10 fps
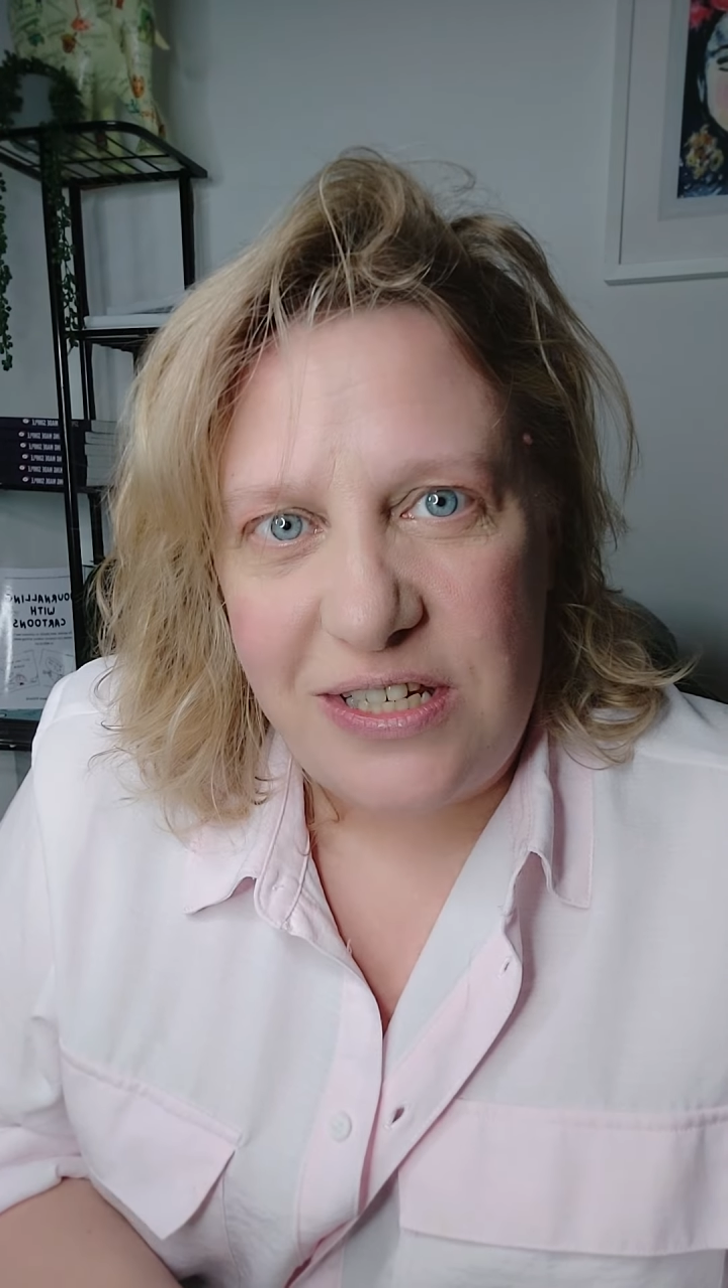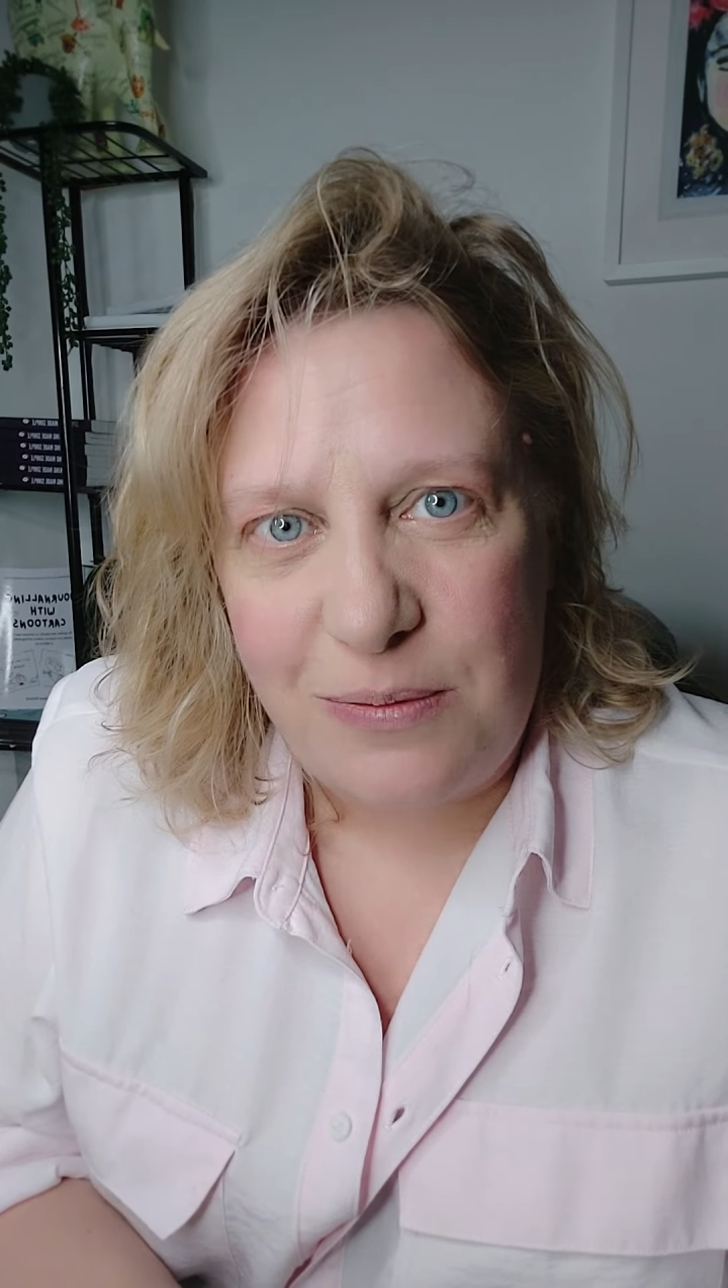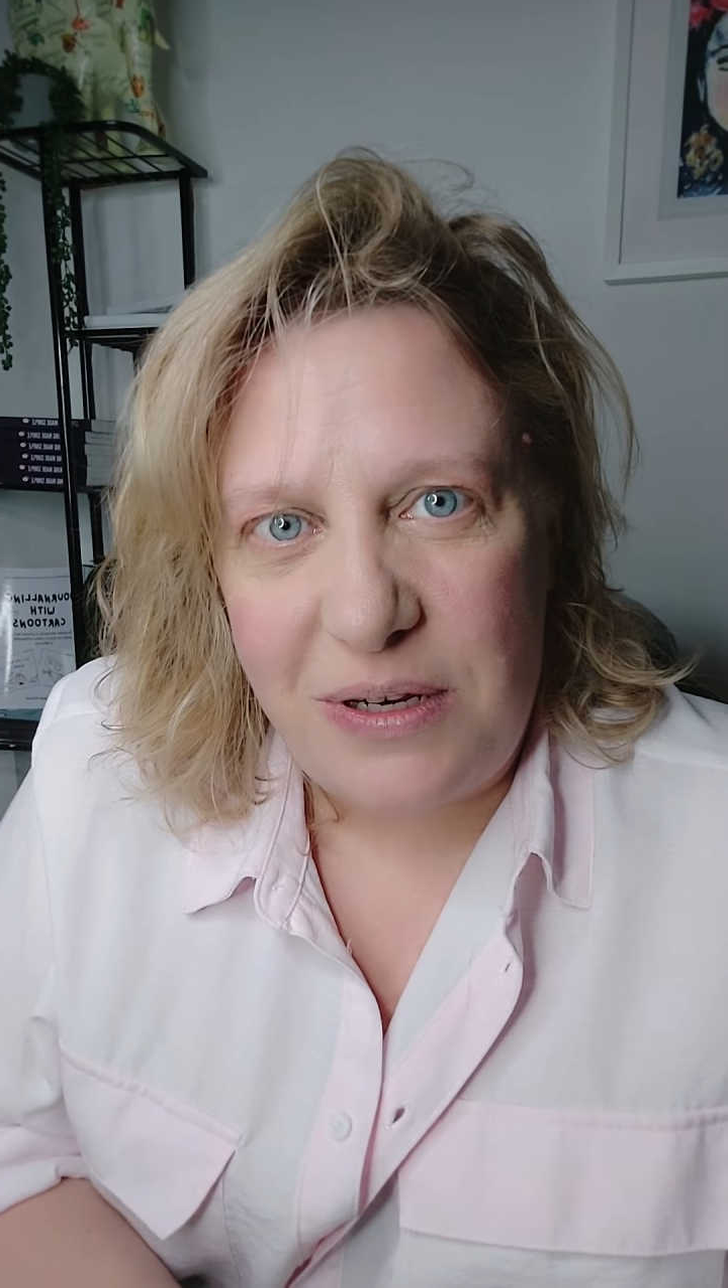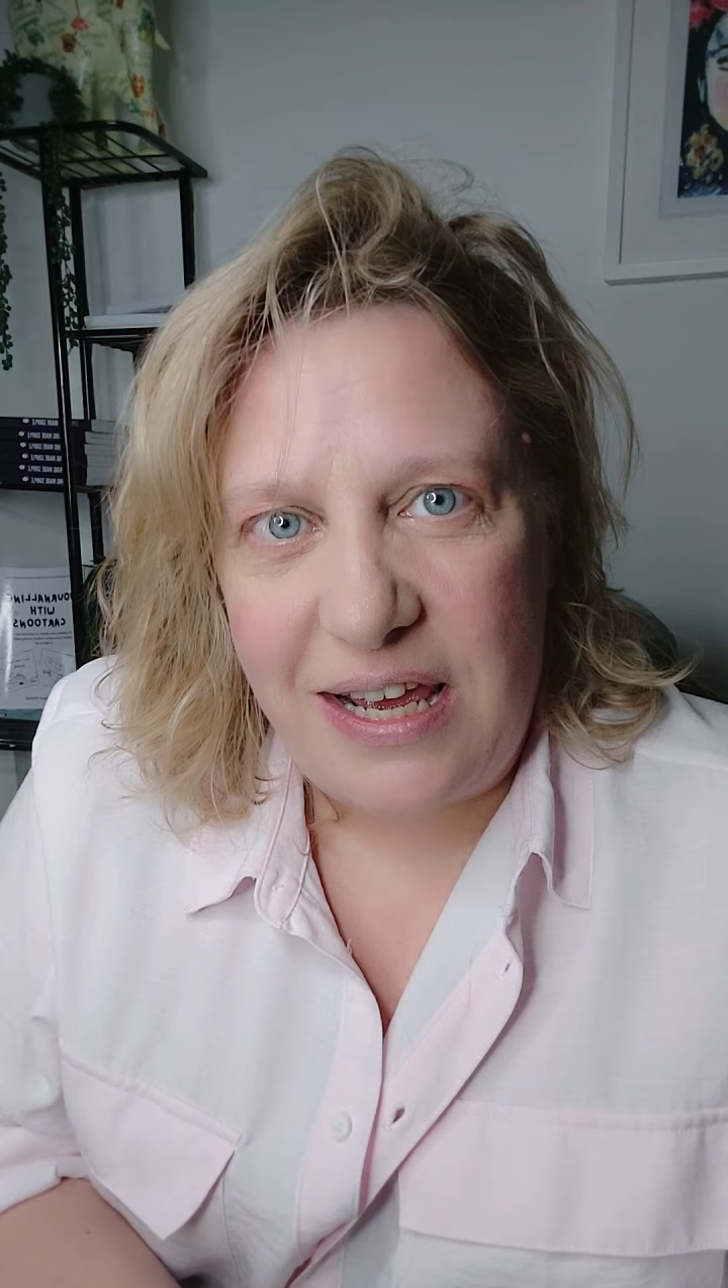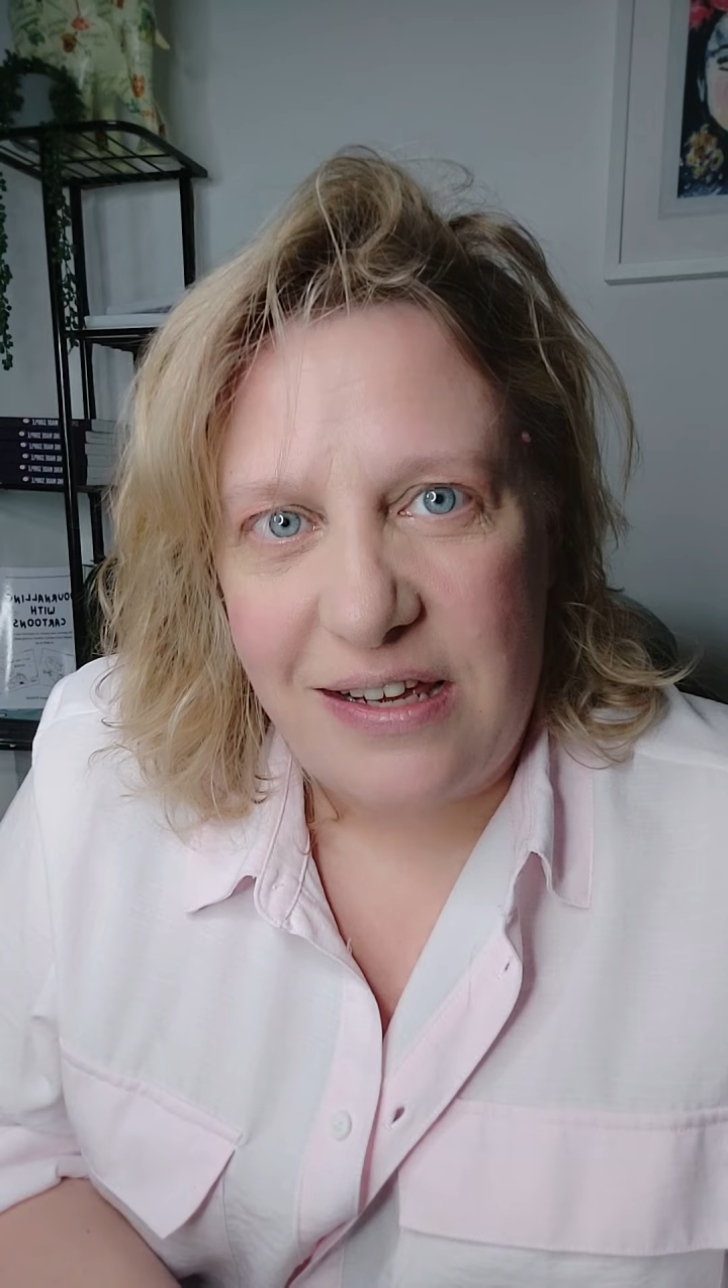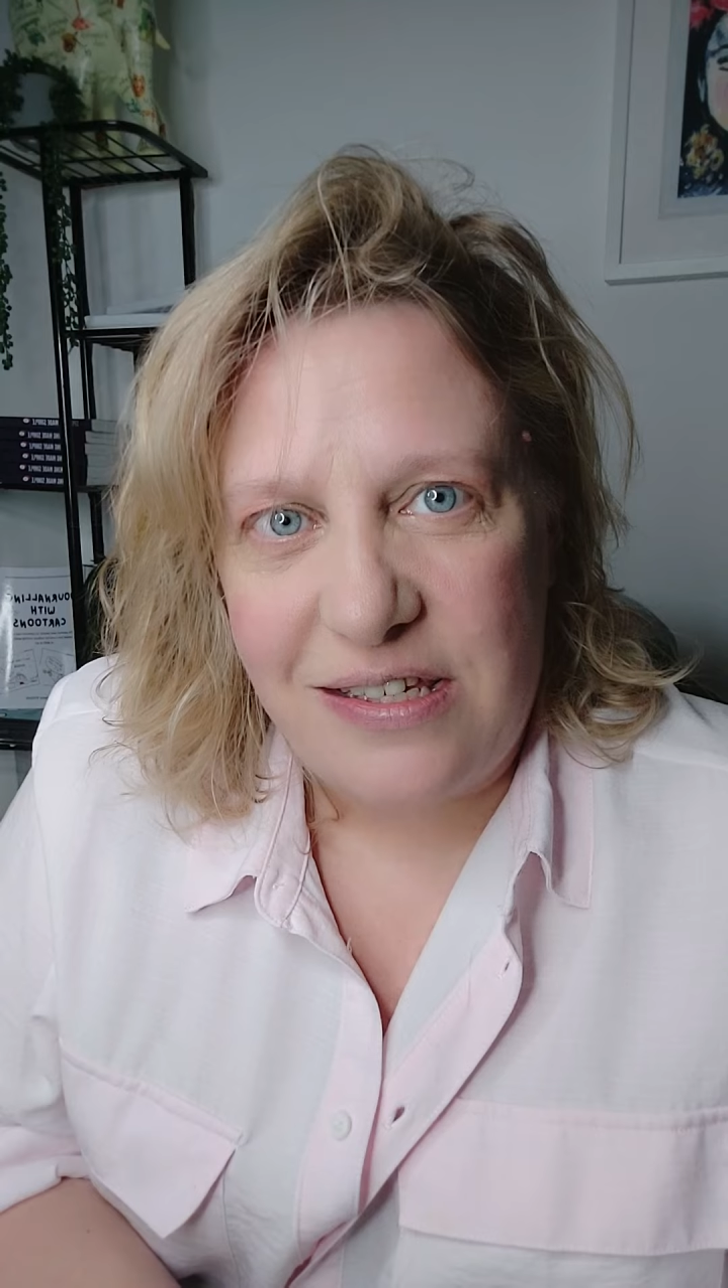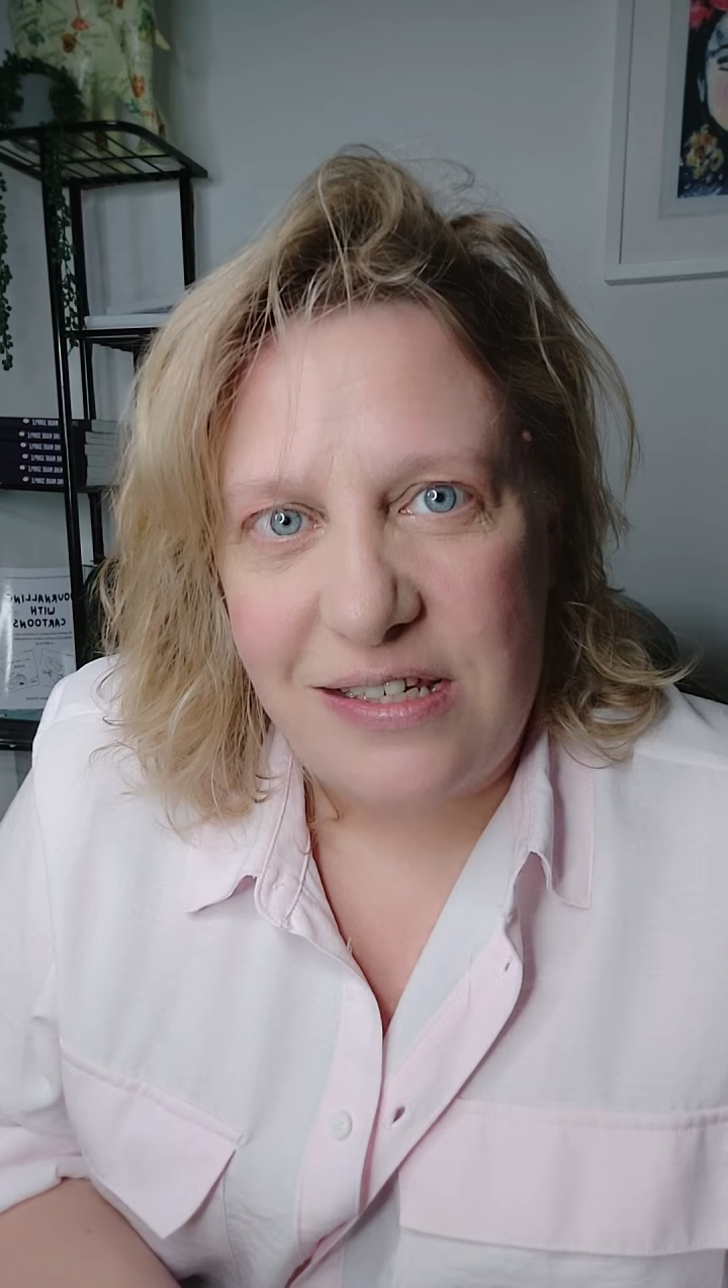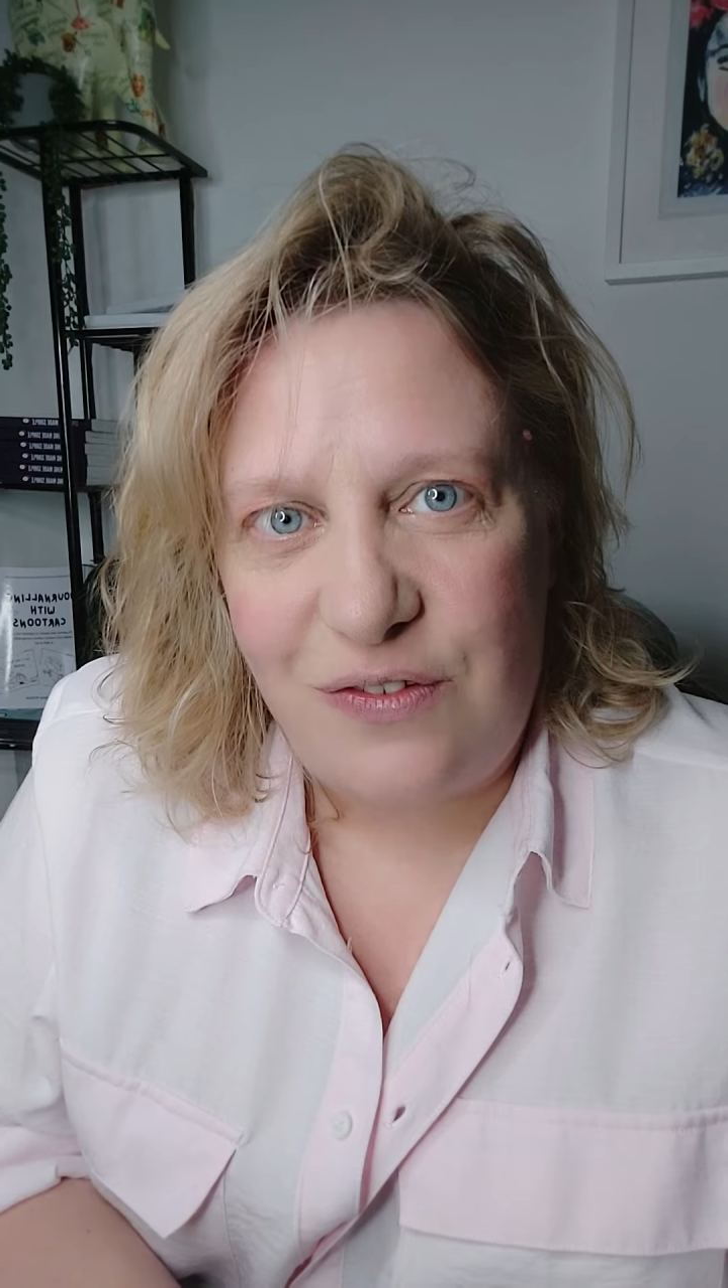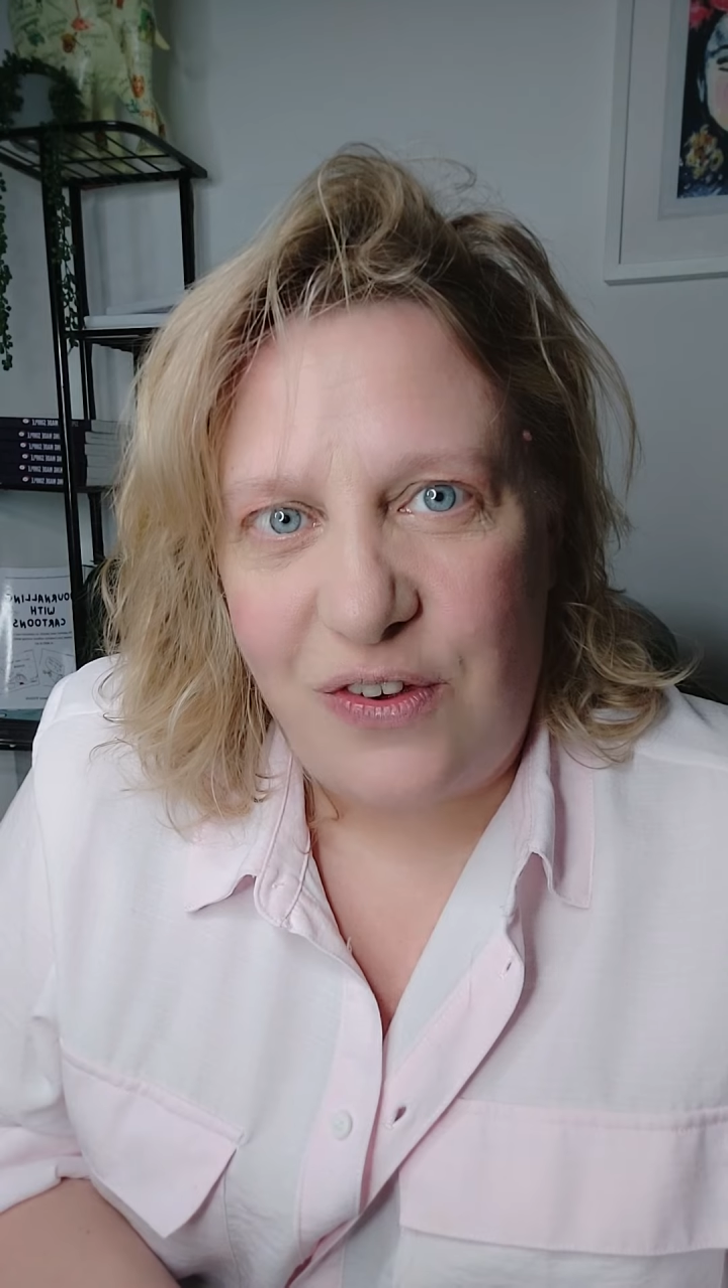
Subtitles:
somebody else's